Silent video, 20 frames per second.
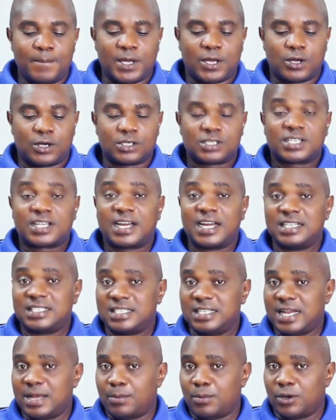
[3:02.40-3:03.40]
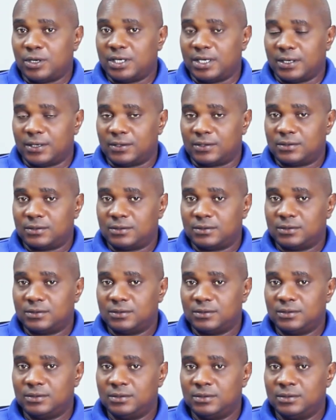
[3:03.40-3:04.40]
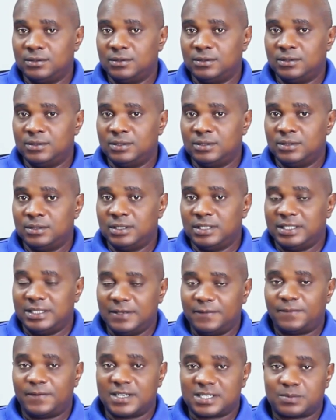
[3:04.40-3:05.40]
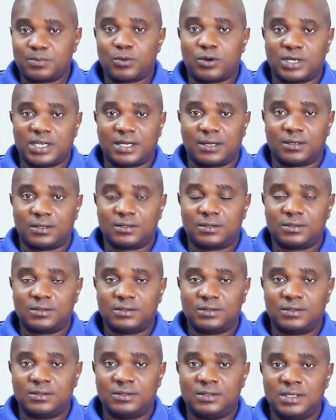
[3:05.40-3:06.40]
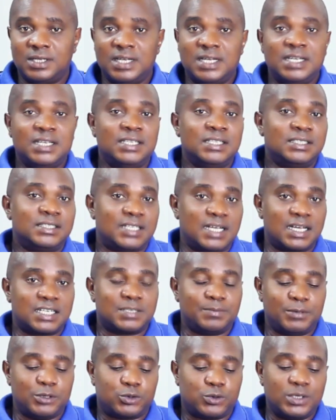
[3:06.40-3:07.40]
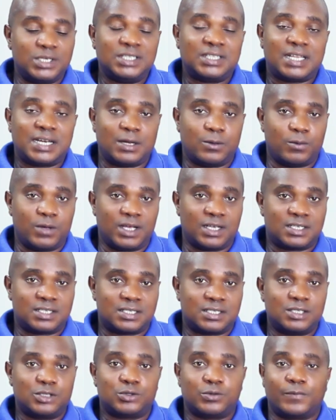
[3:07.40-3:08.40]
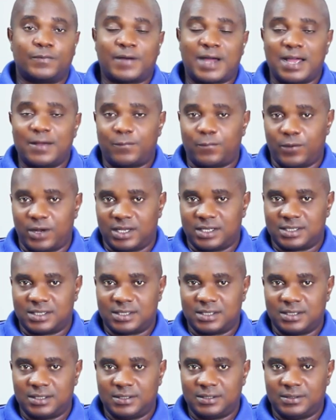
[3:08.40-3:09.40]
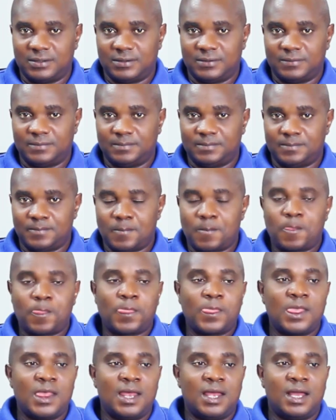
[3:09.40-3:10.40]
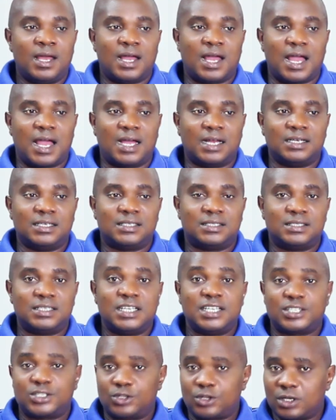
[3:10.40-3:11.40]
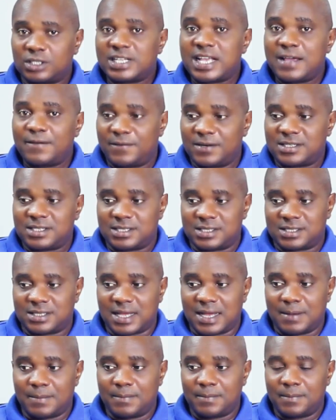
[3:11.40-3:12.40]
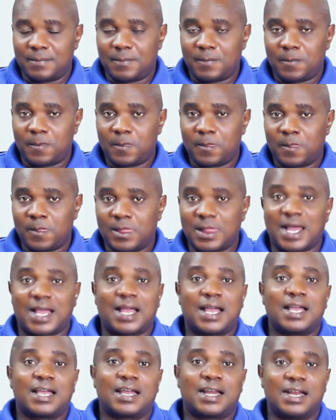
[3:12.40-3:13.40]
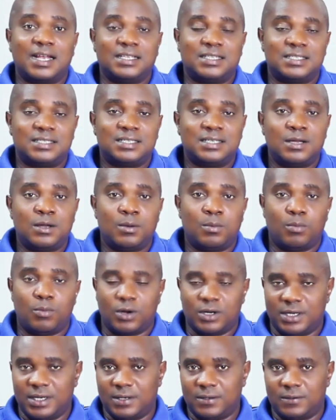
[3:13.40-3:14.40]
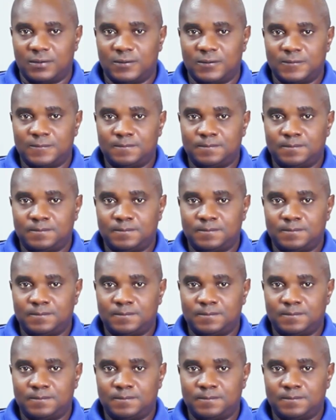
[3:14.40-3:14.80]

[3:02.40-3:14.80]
because creating a model, the first model, takes between three weeks to five weeks. And it's not every system that can create model.